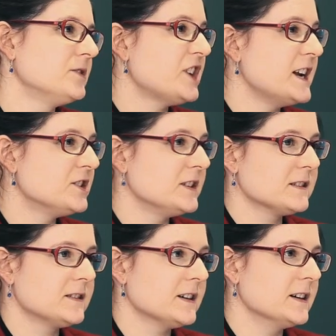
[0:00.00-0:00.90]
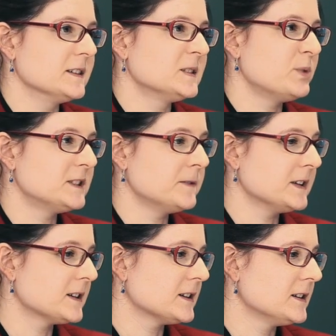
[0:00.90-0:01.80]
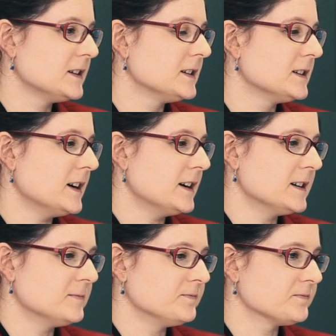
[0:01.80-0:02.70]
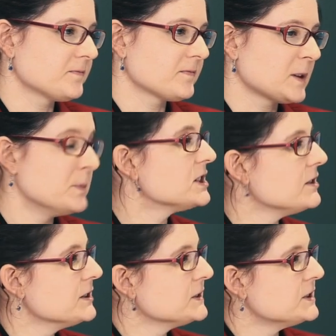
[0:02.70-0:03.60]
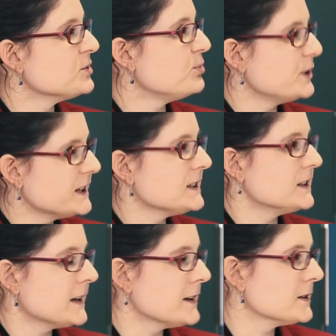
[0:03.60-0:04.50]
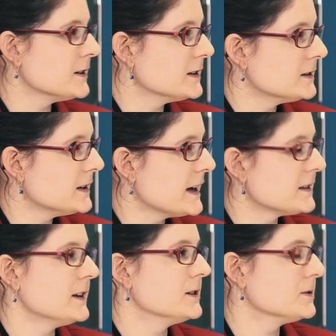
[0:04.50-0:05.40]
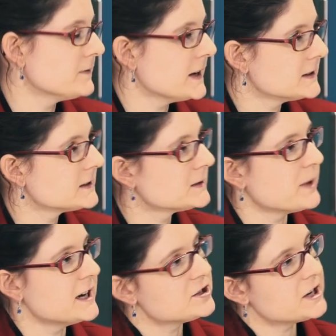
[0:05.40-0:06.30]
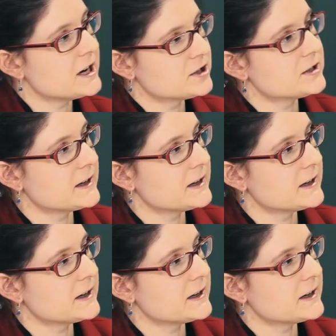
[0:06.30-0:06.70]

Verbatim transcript: changing the specific um, materials that you're bringing together at the, at the, interface might change